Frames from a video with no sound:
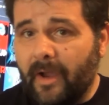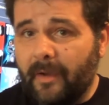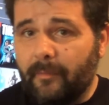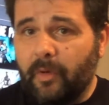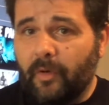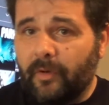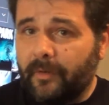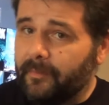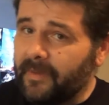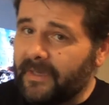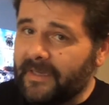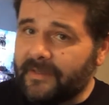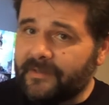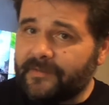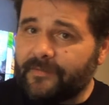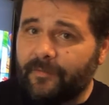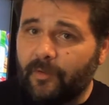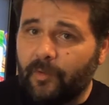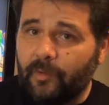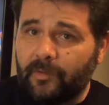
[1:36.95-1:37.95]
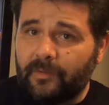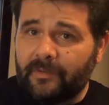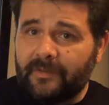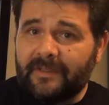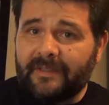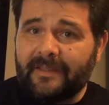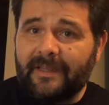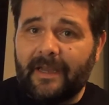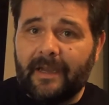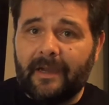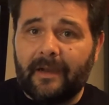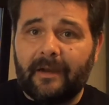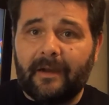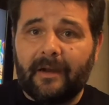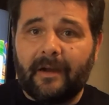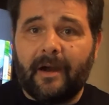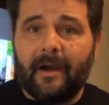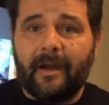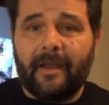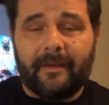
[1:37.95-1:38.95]
I bought a P S four. Now,
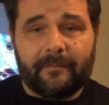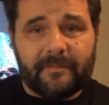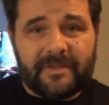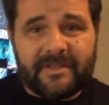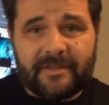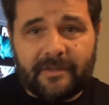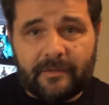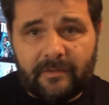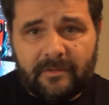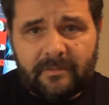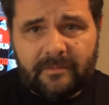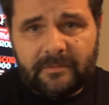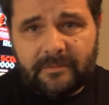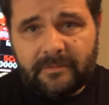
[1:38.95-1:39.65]
I am still